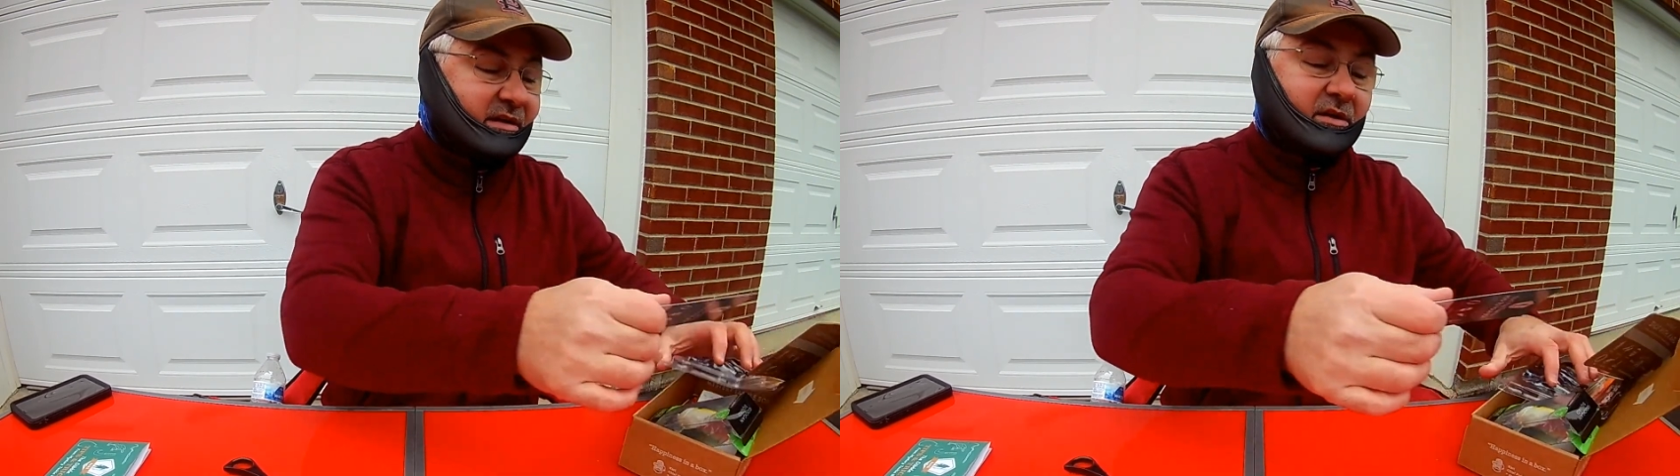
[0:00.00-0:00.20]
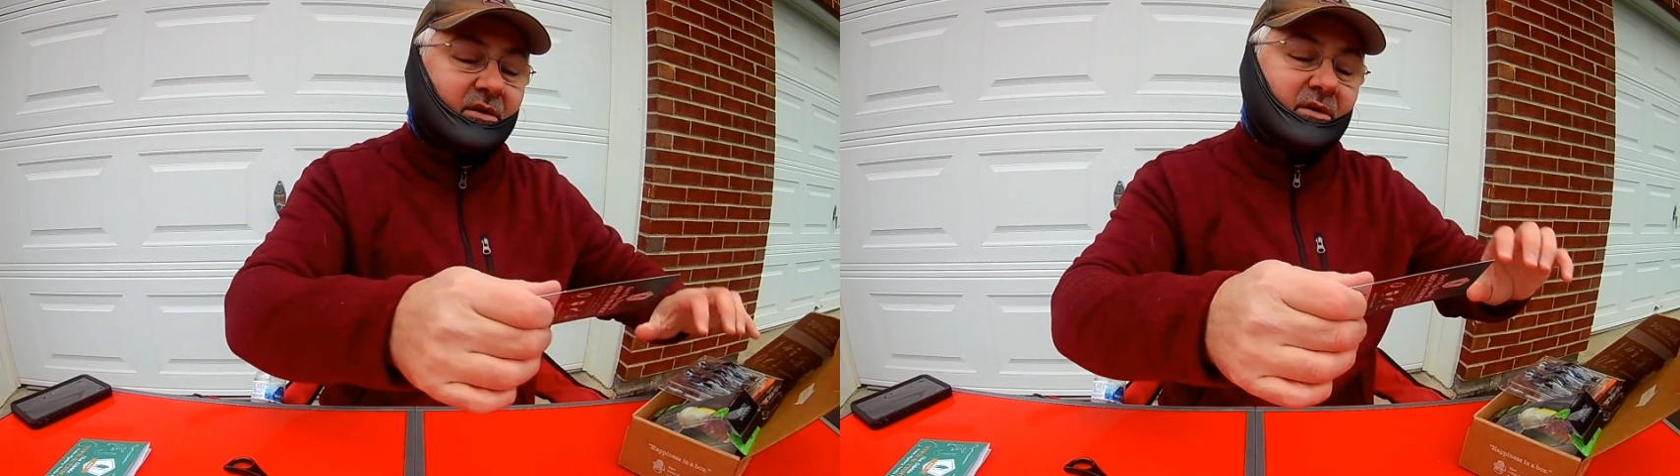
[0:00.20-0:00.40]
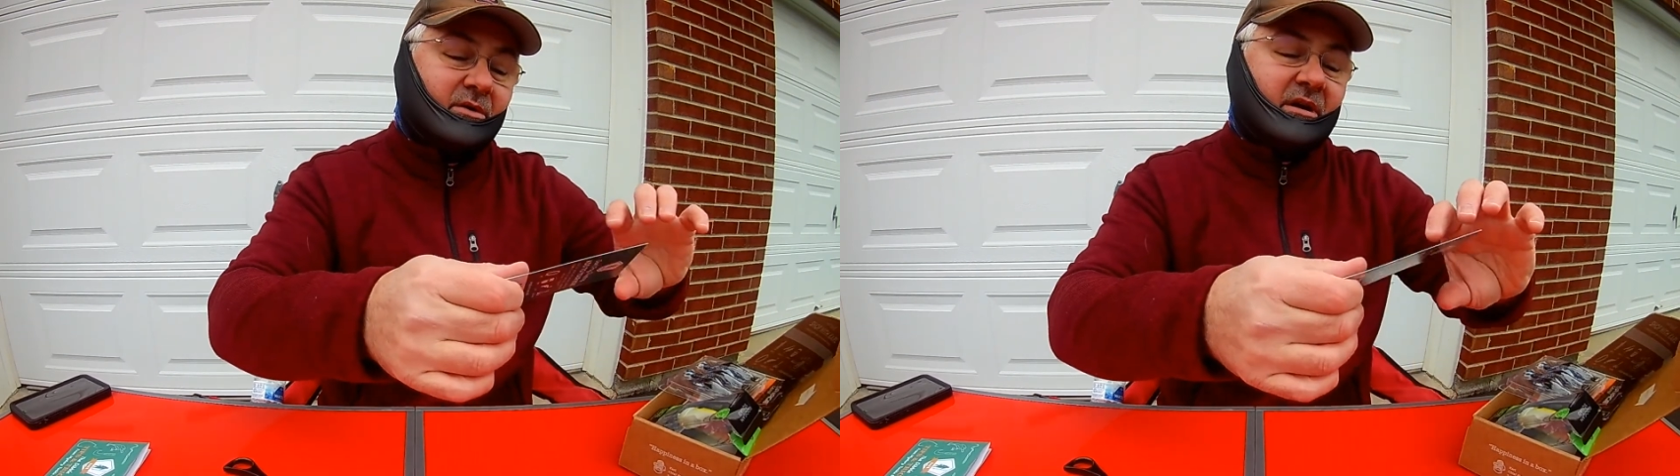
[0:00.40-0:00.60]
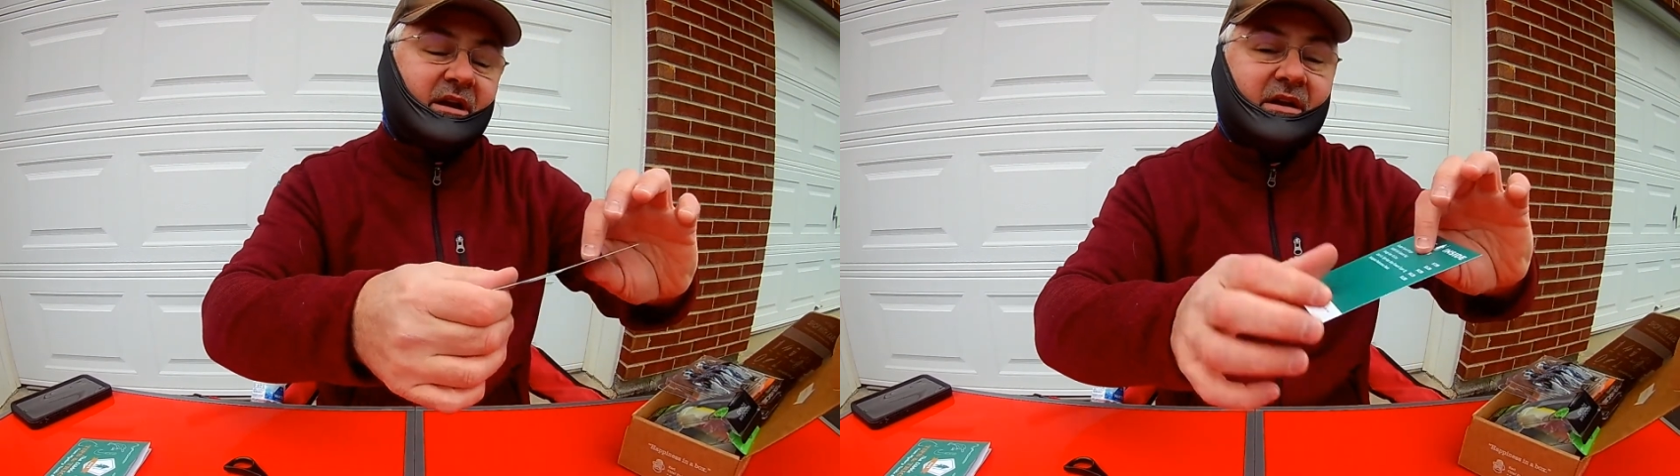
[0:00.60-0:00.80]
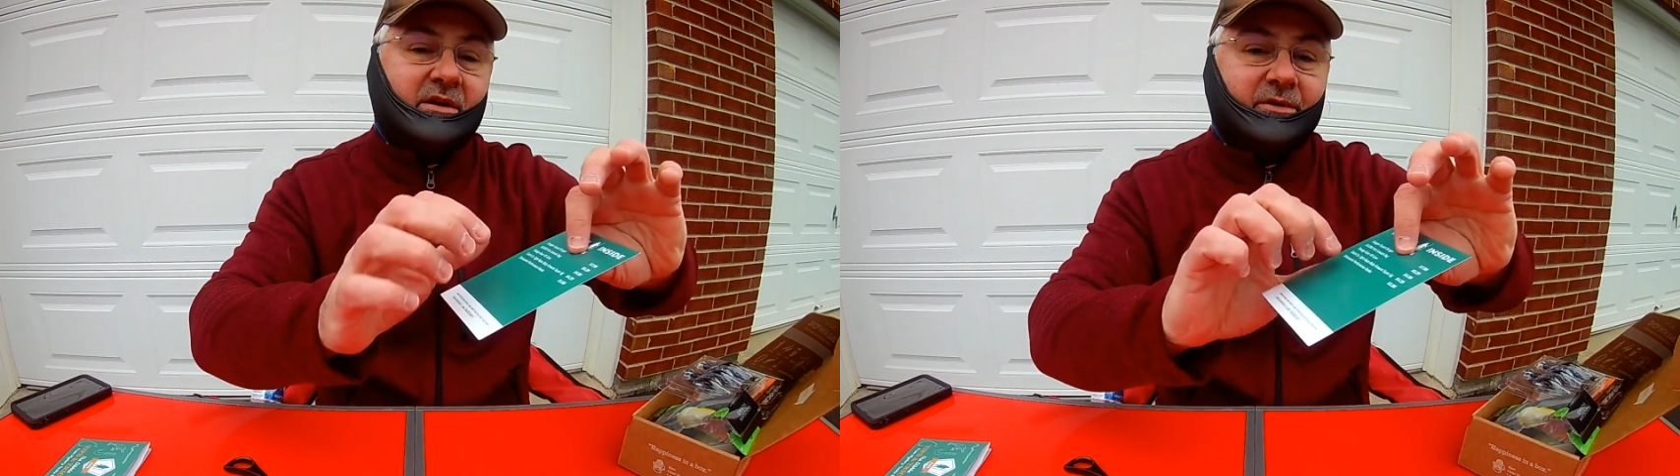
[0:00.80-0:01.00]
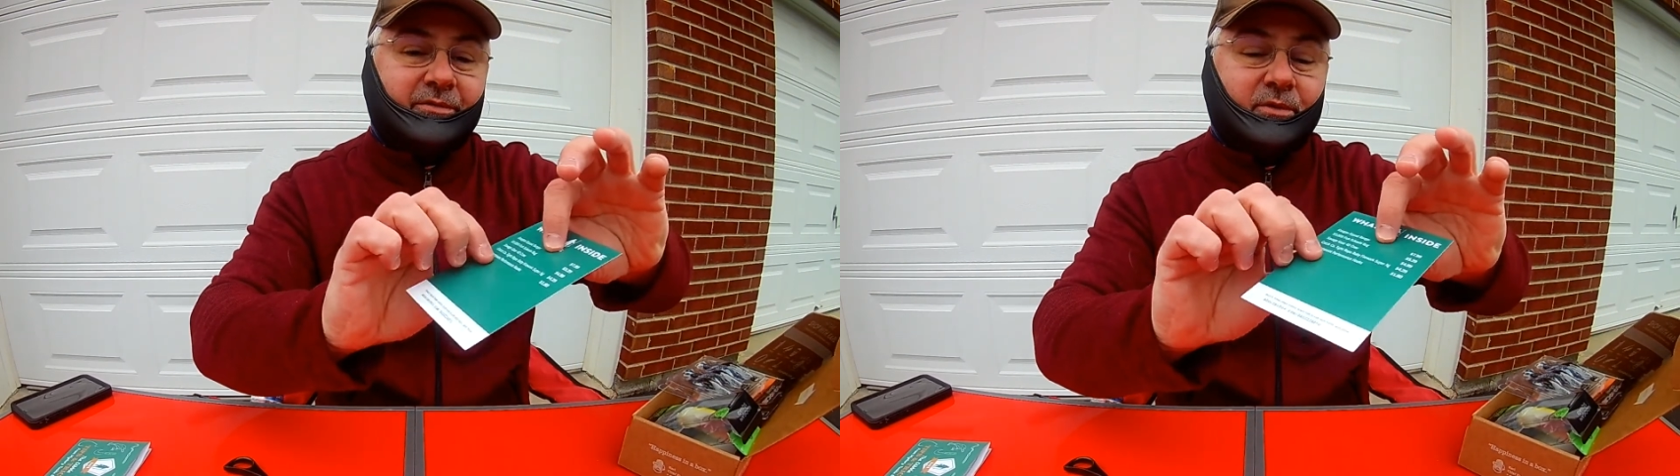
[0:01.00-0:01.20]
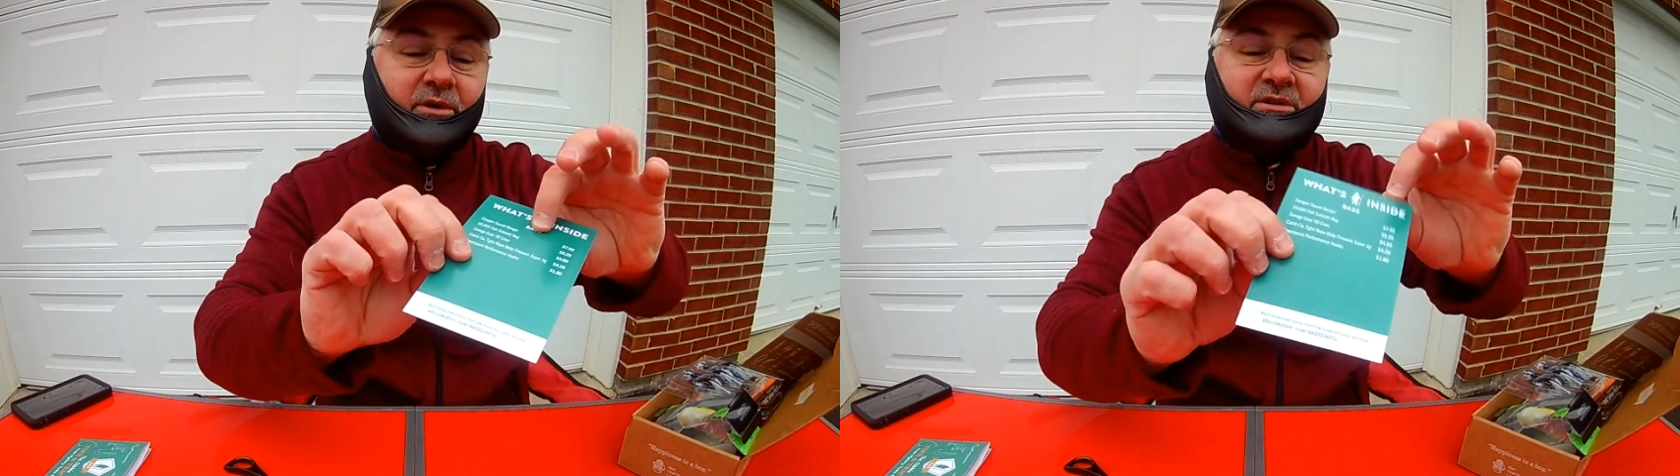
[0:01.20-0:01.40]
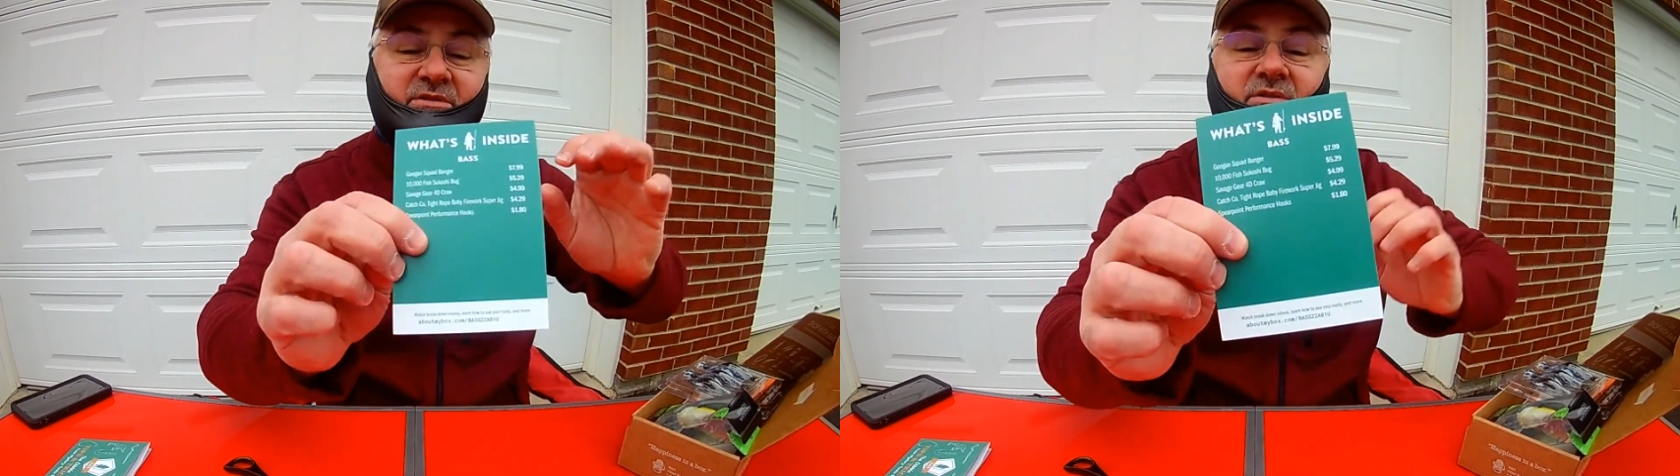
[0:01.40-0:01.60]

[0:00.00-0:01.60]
card right here for us.